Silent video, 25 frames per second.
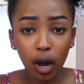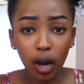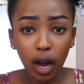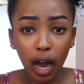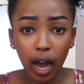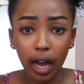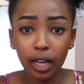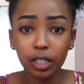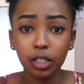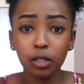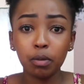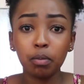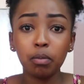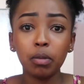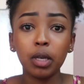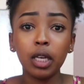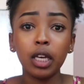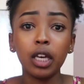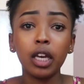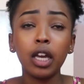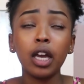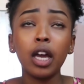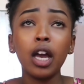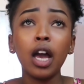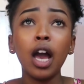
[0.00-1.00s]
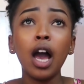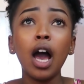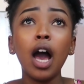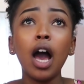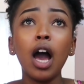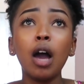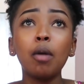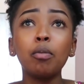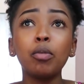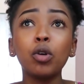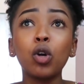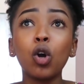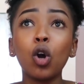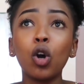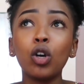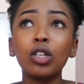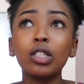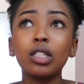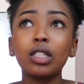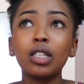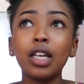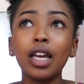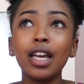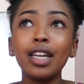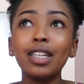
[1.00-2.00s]
hurt me,
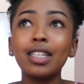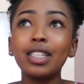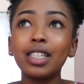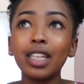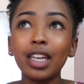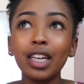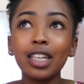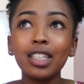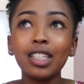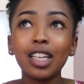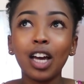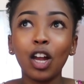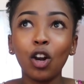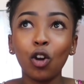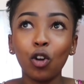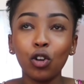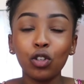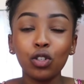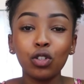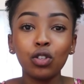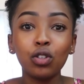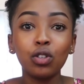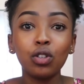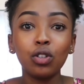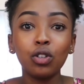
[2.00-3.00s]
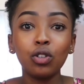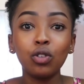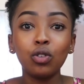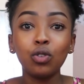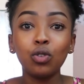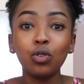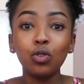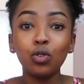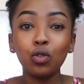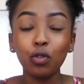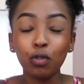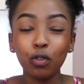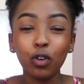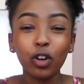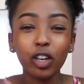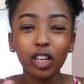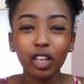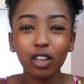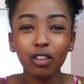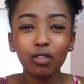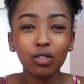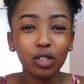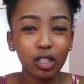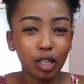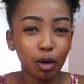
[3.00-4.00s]
because it takes a lot to
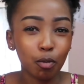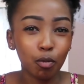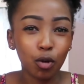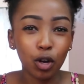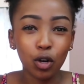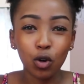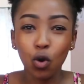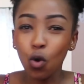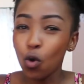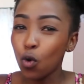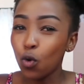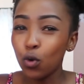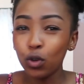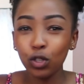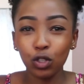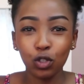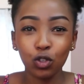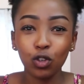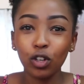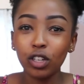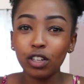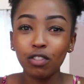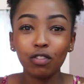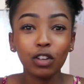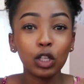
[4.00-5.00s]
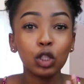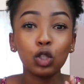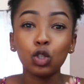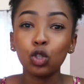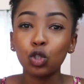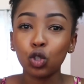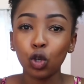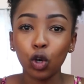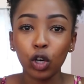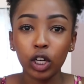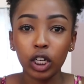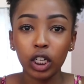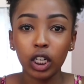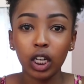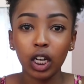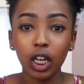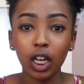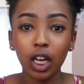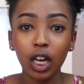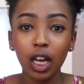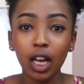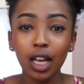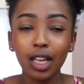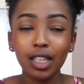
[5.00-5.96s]
forgive someone who is not even sorry,